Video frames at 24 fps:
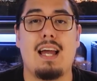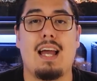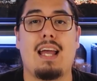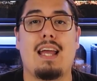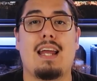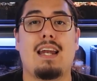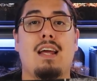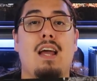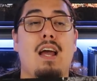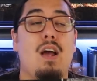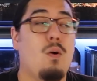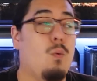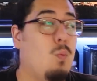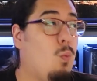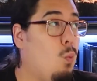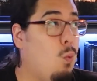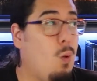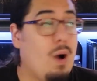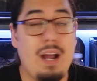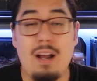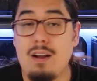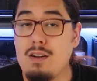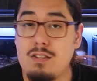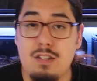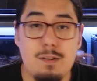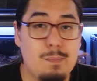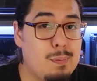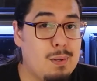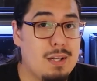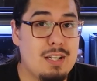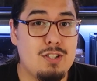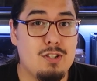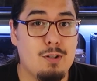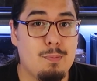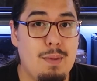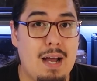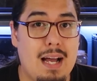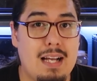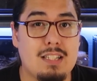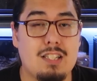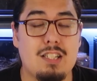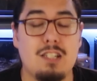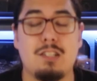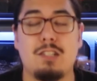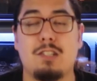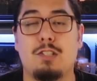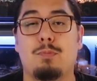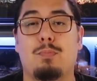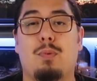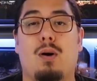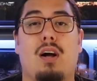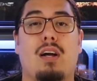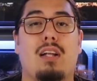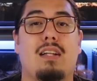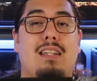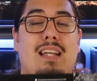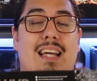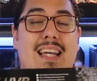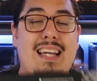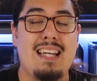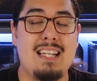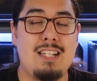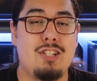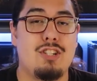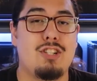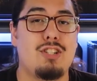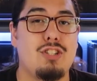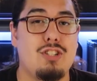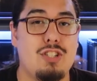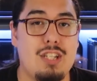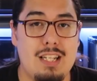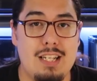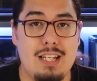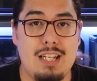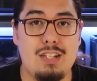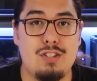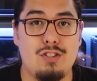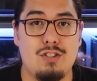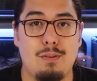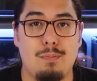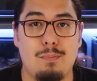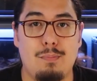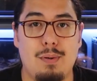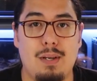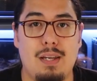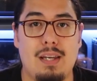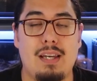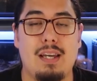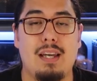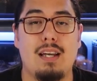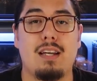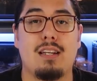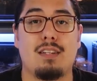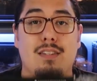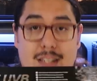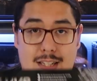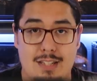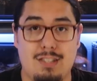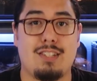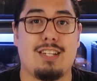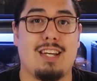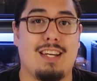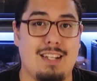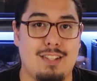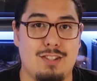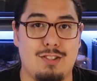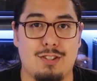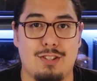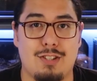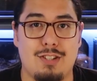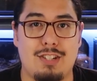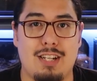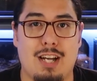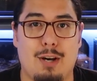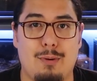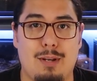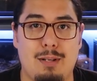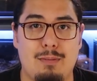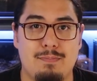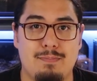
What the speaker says: and where to place your basking spot, the inches it needs to be. Let's get into it, shall we?